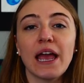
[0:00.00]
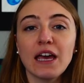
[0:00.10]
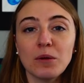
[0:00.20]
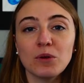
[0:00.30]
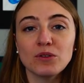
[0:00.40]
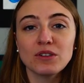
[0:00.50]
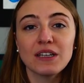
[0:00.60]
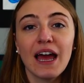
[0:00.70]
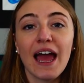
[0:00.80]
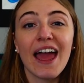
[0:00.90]
animals
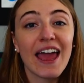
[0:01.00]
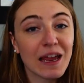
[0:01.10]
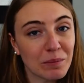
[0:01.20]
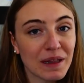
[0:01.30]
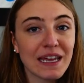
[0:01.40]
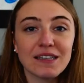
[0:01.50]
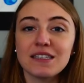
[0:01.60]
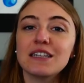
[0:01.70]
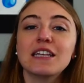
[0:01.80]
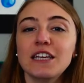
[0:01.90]
and plants
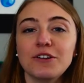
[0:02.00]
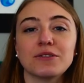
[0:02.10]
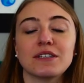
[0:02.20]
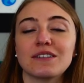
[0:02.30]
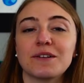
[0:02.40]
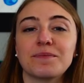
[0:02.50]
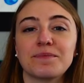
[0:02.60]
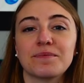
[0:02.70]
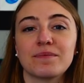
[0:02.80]
in the ecosystem.